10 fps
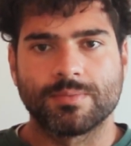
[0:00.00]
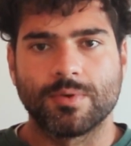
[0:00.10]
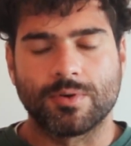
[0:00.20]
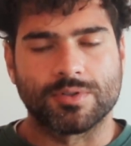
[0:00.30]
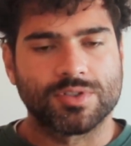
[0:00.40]

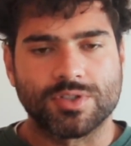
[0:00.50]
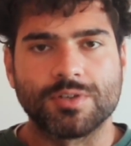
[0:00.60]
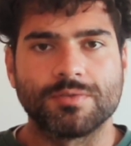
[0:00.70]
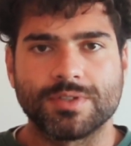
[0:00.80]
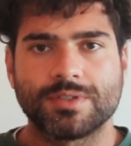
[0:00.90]
or
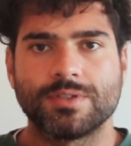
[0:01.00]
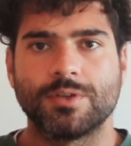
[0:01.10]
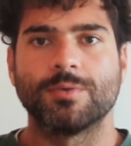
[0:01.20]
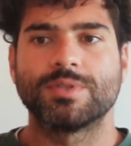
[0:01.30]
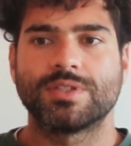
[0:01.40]
service, you
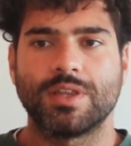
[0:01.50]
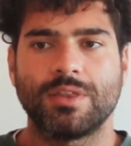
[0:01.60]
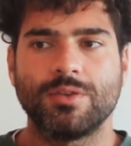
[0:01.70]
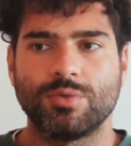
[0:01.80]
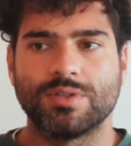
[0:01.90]
know,
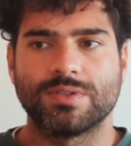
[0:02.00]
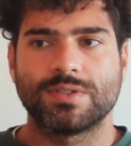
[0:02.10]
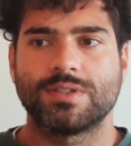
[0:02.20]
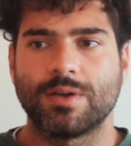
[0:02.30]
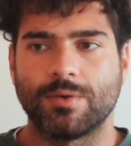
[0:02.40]
something you can
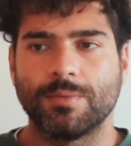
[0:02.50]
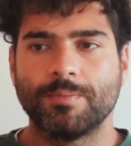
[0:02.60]
sell